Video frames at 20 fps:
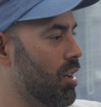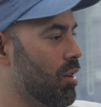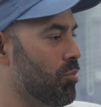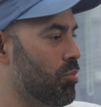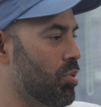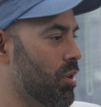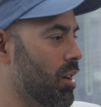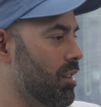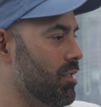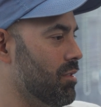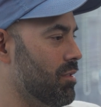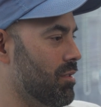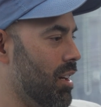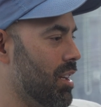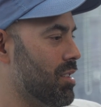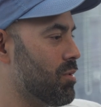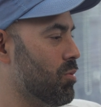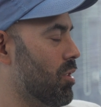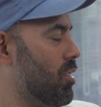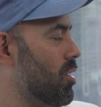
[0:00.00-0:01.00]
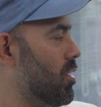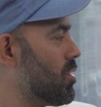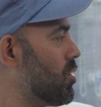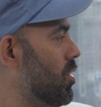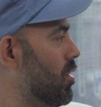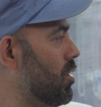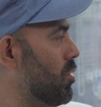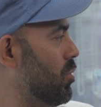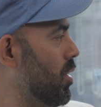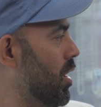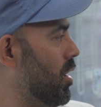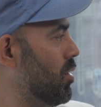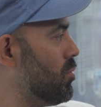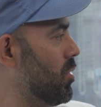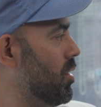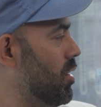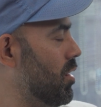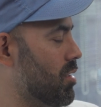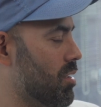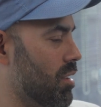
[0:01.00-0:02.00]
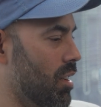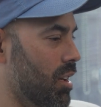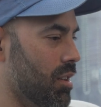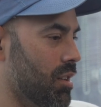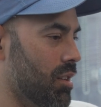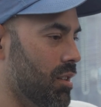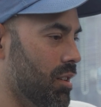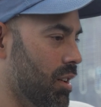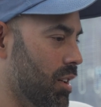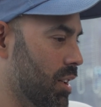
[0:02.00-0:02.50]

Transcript: But that's what art's all about, man. It's like